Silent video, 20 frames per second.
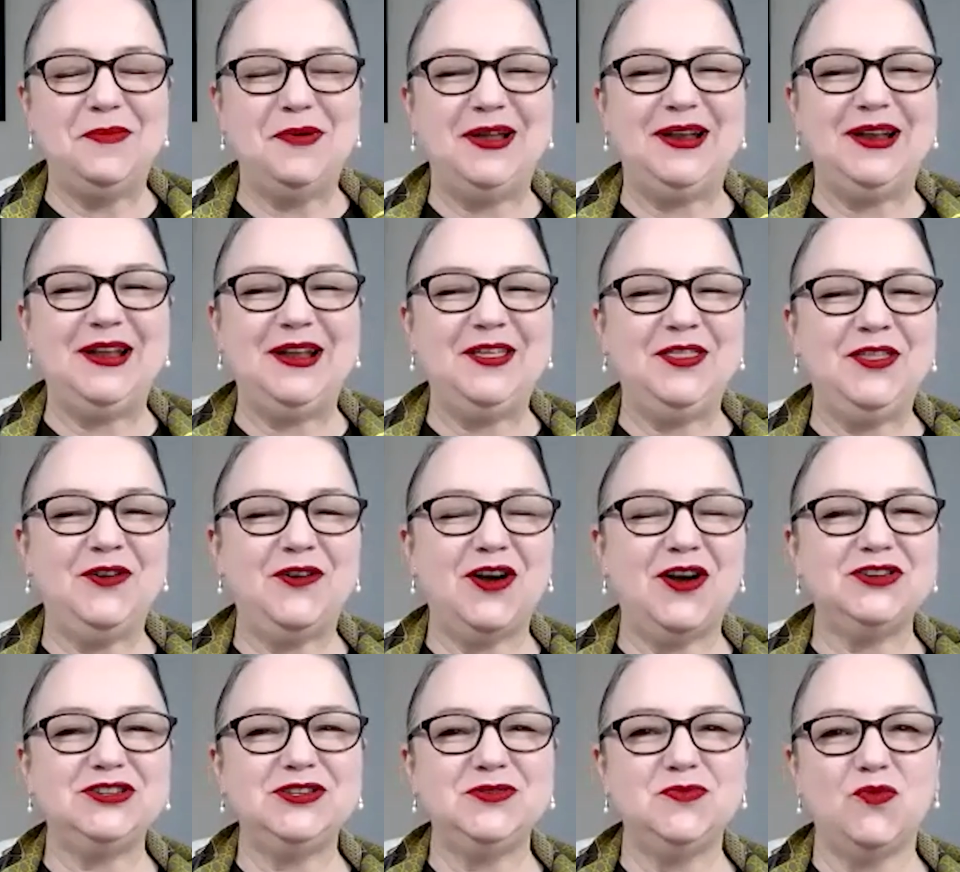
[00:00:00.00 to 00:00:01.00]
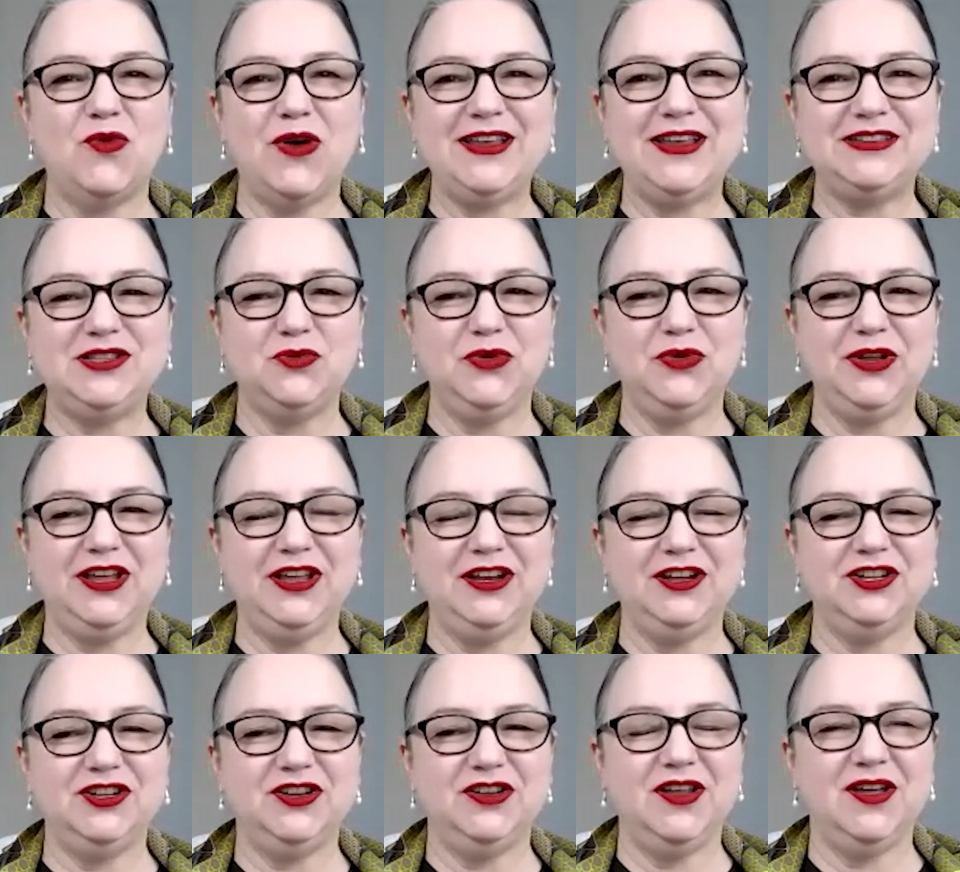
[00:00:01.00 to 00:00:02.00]
but there are some ways that we
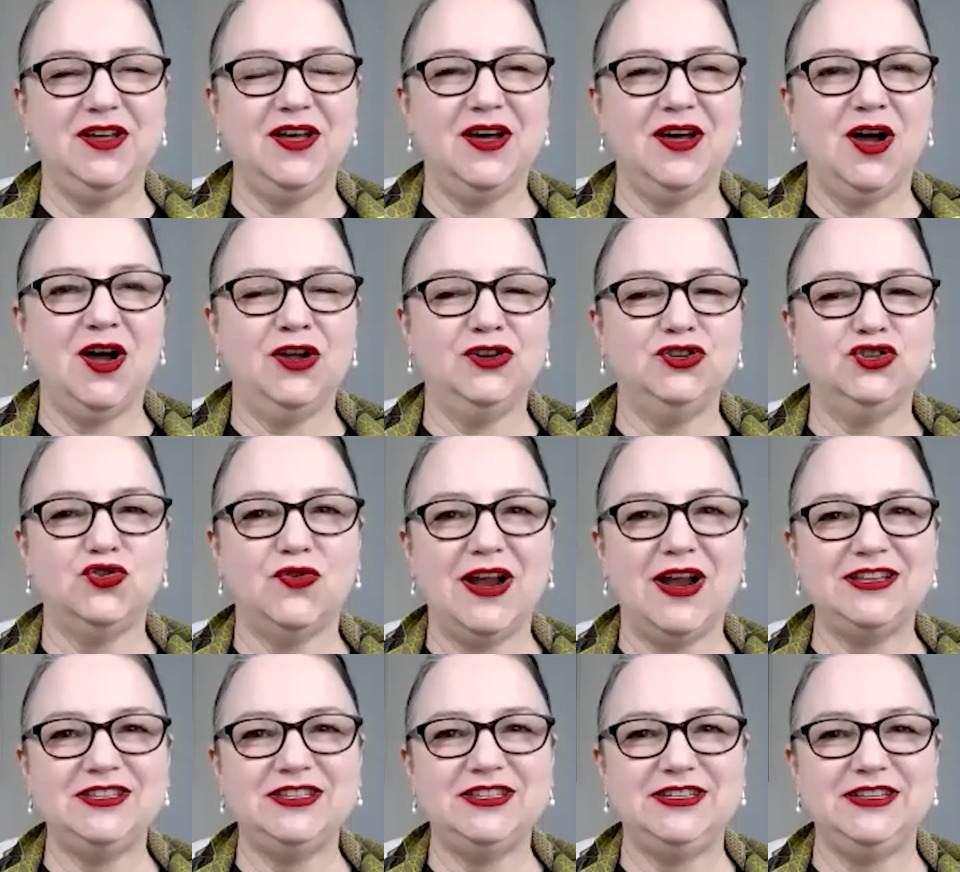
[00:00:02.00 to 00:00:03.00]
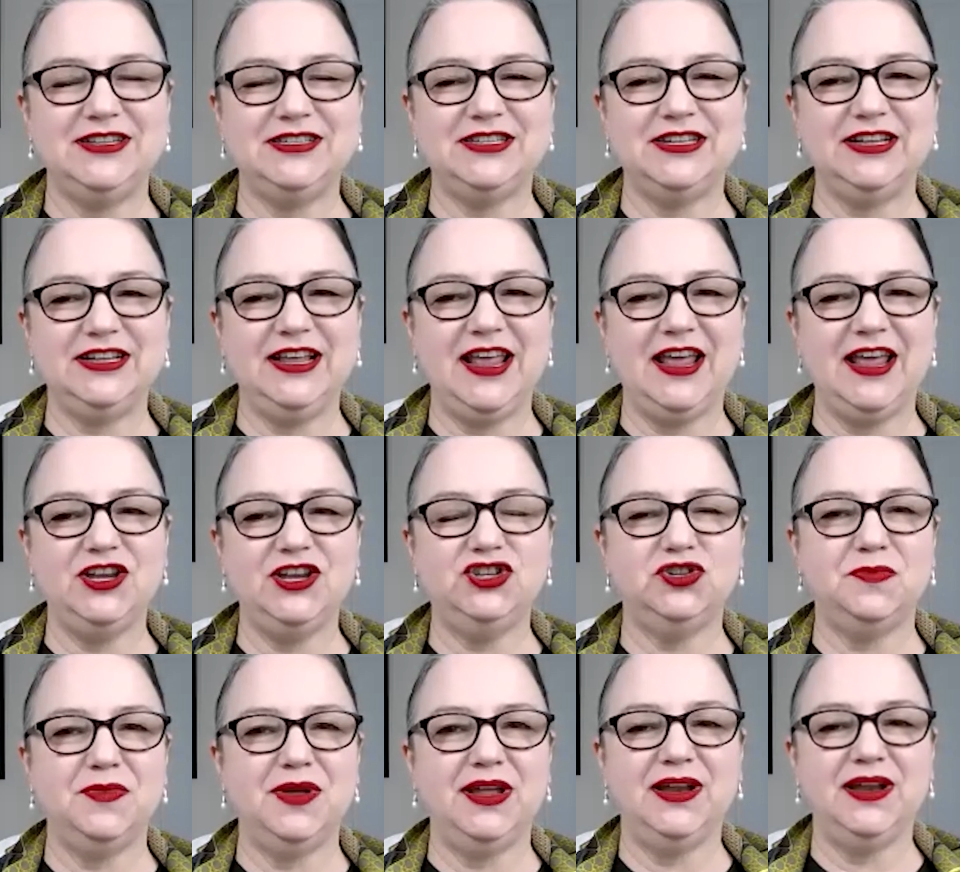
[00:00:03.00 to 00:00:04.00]
can address
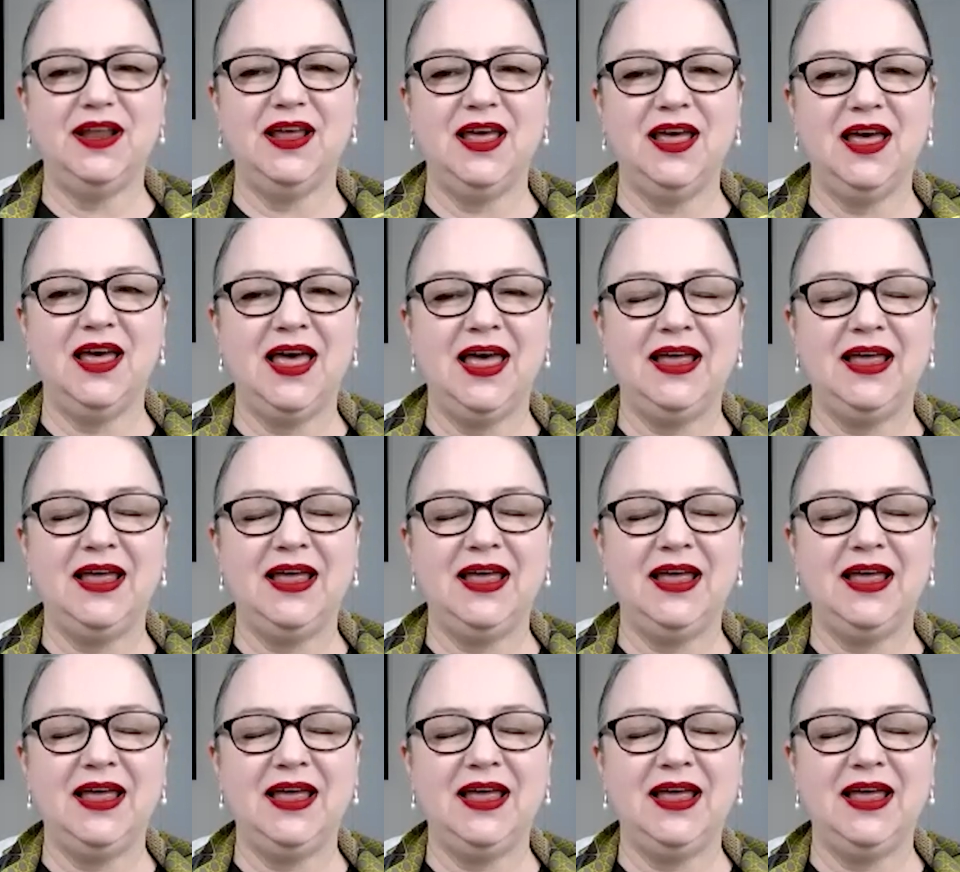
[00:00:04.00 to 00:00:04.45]
disengagement,